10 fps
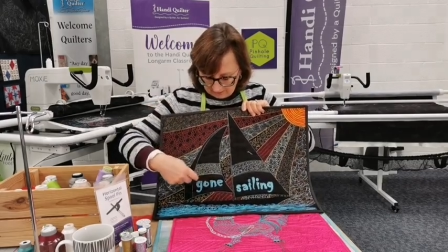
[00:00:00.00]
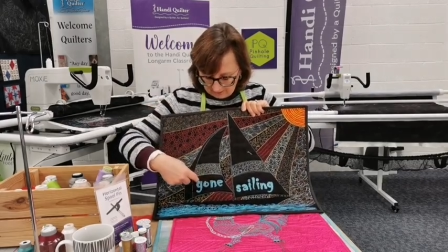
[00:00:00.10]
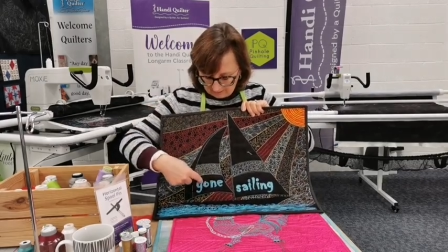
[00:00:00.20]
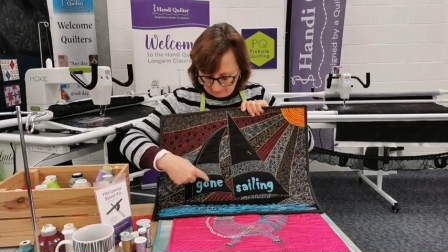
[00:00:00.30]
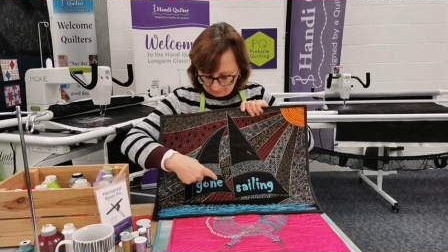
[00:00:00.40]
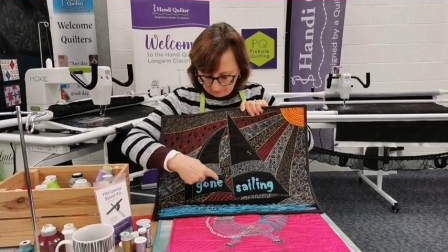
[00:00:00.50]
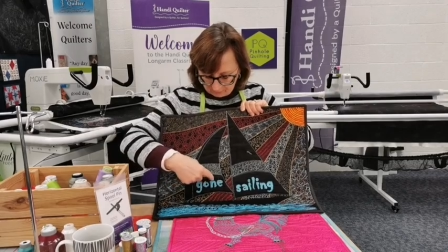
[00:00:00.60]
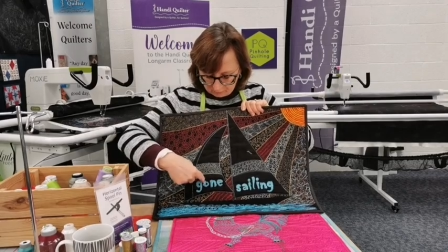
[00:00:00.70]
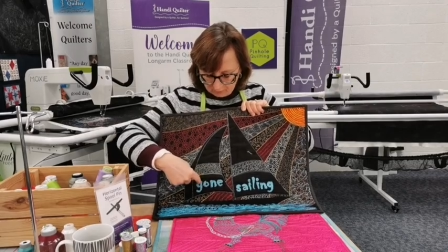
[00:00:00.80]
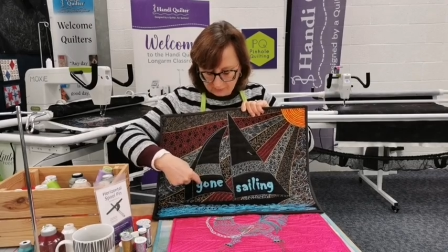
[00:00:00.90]

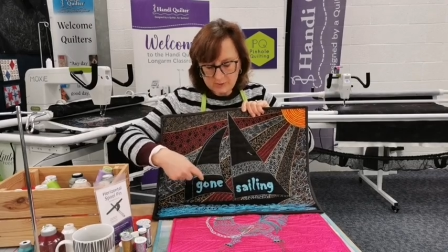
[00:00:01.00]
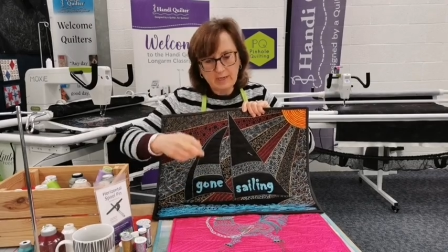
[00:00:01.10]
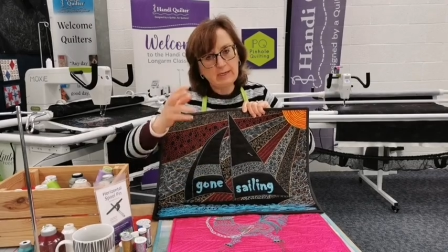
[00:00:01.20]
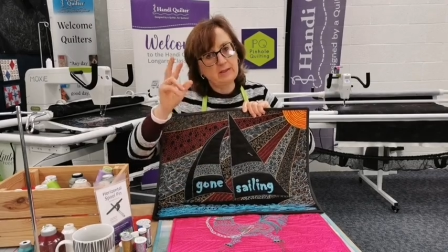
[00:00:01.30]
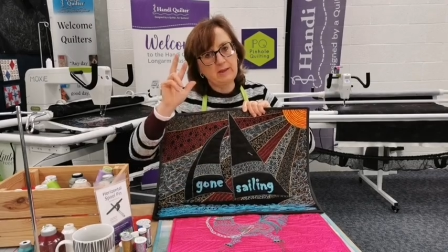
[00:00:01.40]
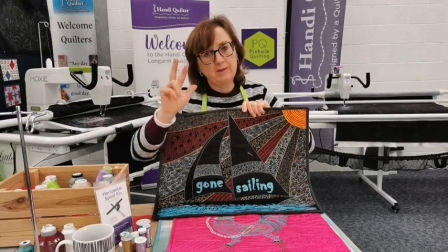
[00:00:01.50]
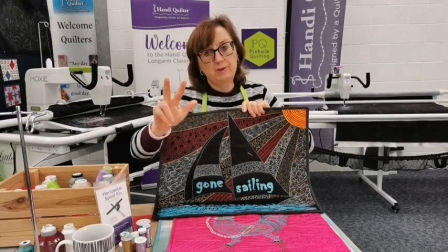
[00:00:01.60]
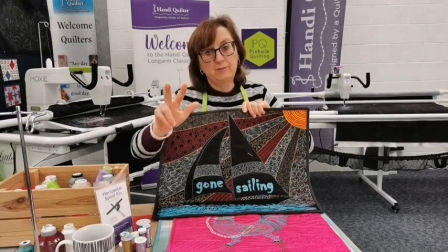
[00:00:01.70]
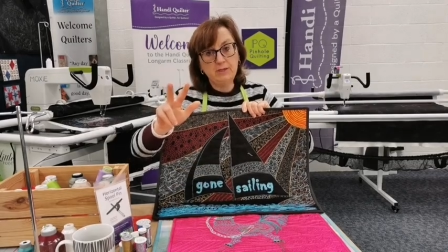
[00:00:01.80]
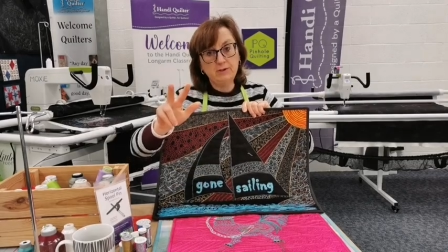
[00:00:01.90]
The Gone Sailing then,
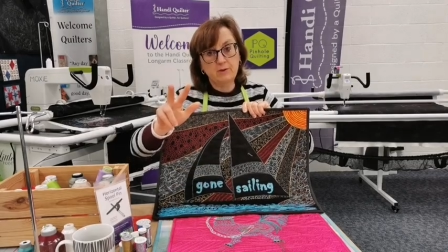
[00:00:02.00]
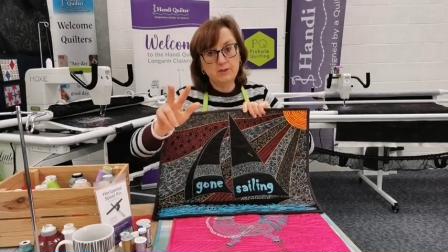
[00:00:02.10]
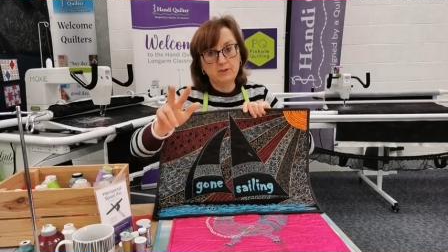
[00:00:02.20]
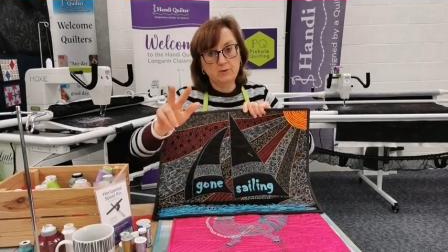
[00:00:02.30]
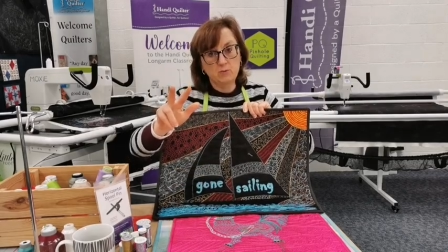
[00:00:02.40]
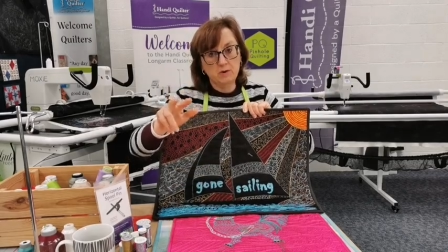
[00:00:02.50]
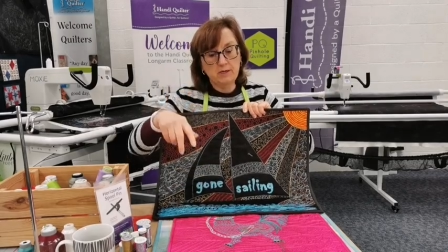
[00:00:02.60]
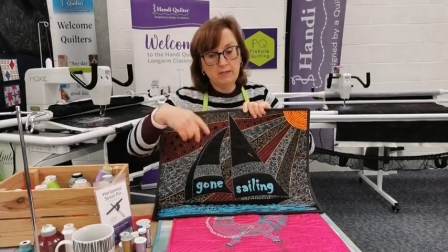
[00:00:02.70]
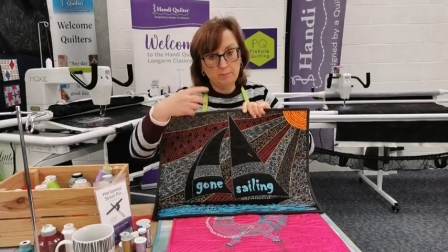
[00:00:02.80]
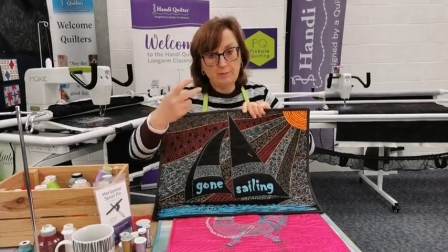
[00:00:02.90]
3 threads through
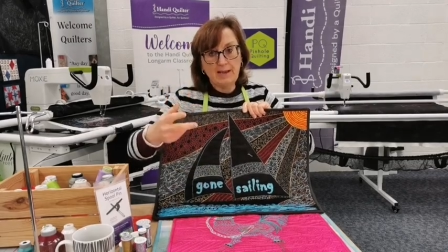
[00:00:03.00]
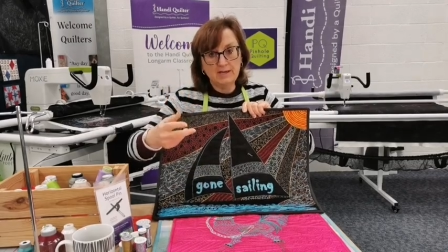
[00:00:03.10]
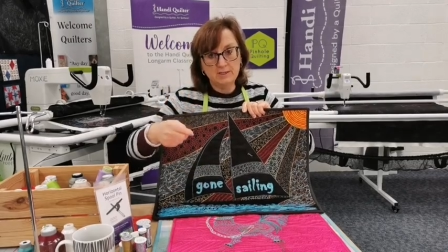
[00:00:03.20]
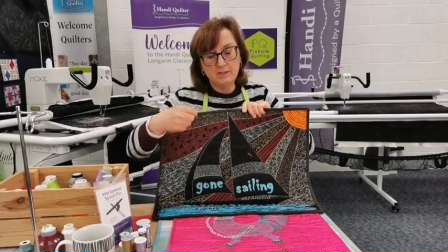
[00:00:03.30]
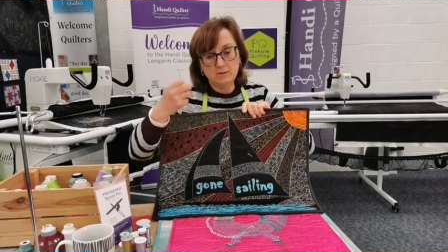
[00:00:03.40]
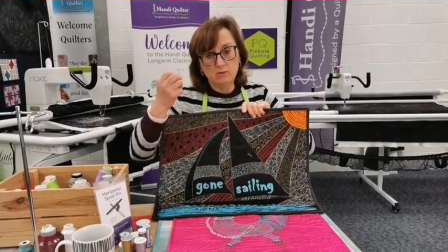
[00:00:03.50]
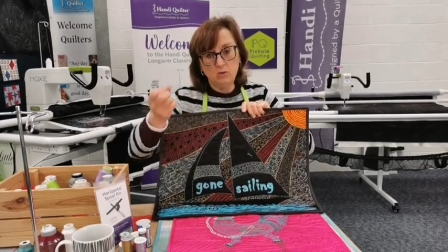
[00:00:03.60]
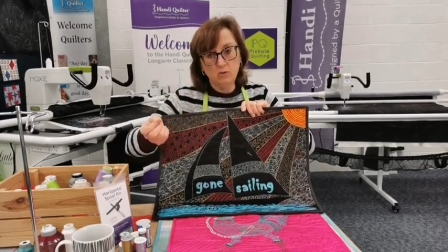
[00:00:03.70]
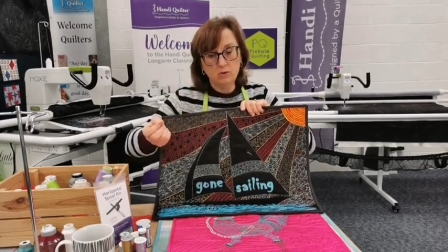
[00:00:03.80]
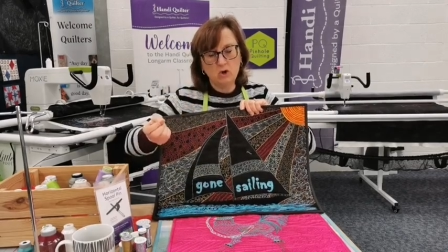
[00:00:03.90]
1 needle, blended,
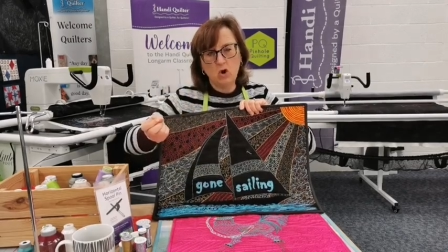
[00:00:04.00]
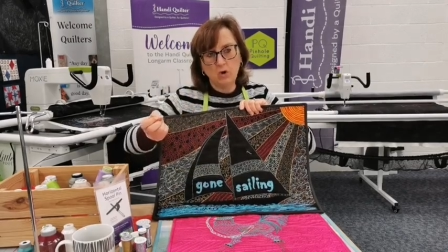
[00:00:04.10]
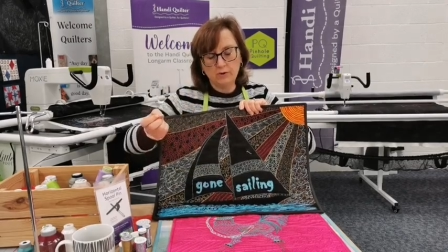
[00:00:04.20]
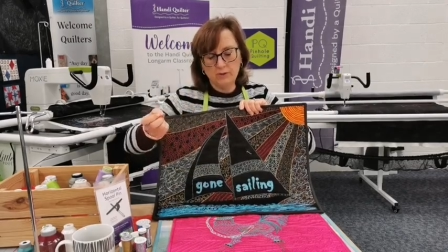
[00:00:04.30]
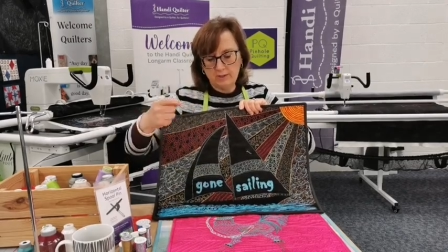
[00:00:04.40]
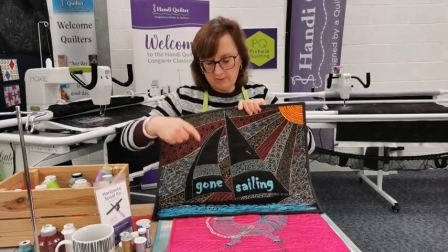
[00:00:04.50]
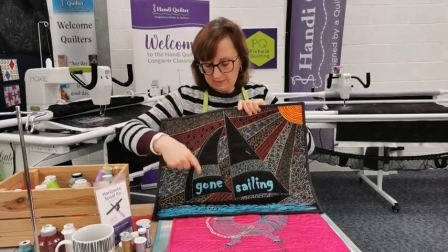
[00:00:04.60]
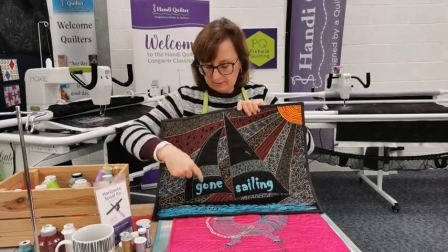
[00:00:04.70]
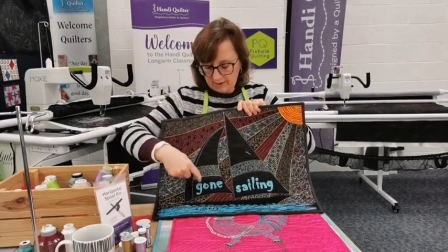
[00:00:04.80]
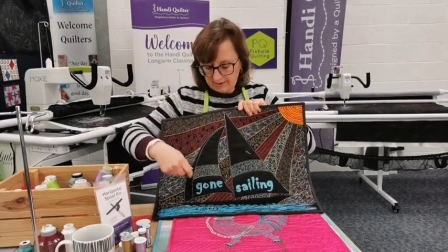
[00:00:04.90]
all cotton in
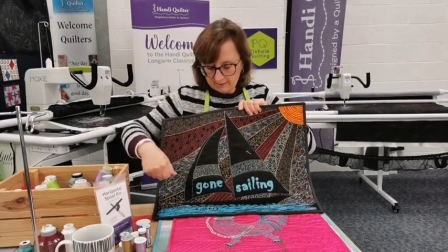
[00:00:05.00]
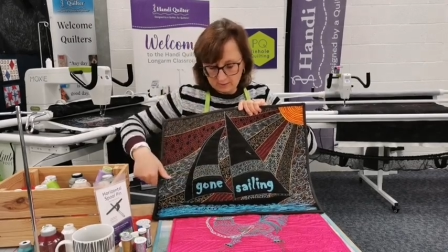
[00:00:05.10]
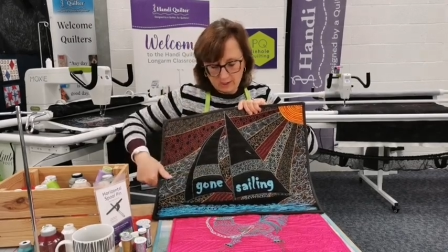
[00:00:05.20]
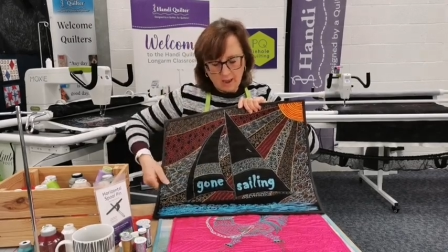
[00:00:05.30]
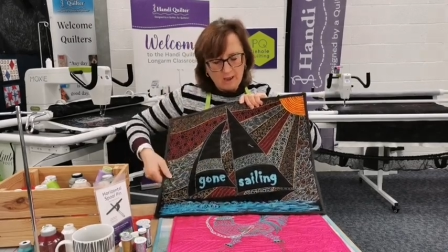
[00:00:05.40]
this case,